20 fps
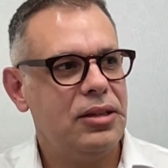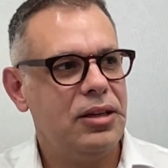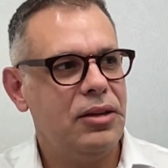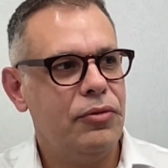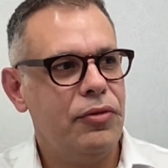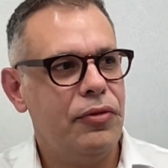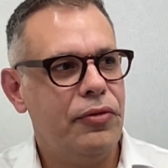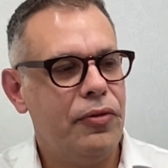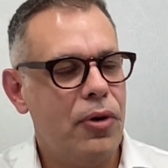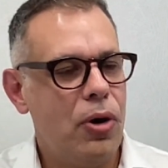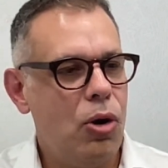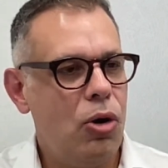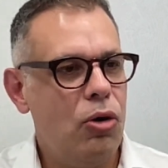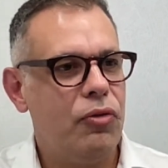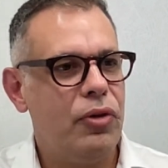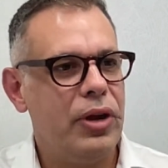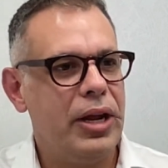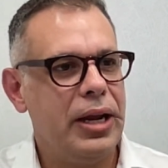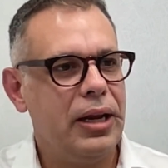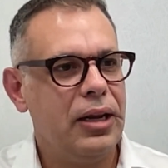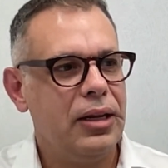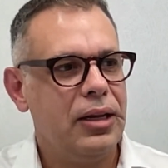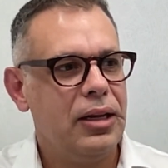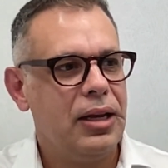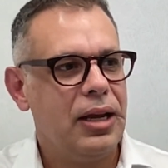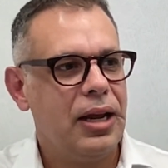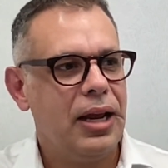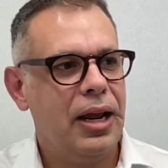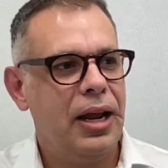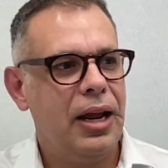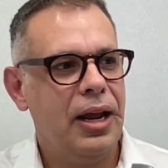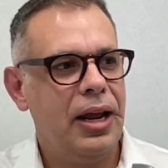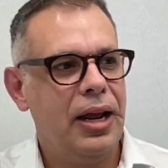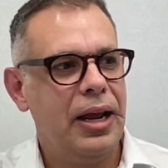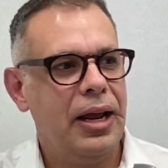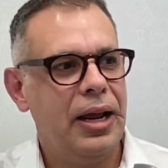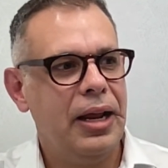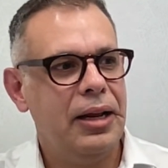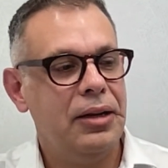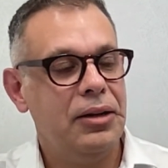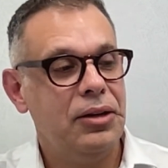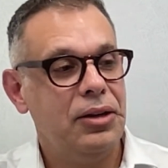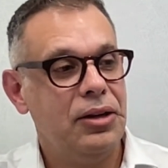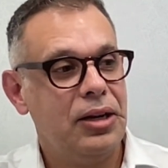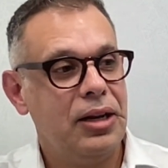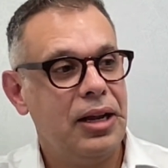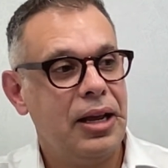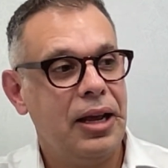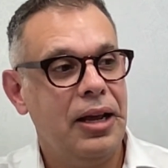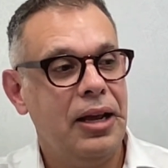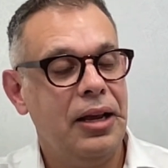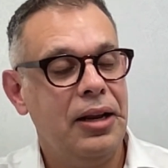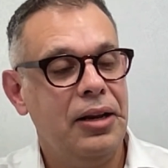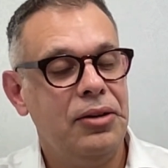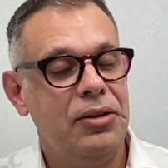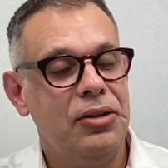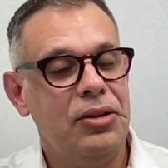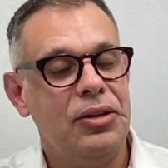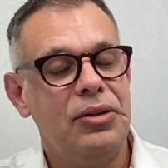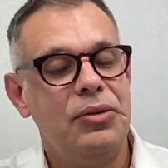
evolving, and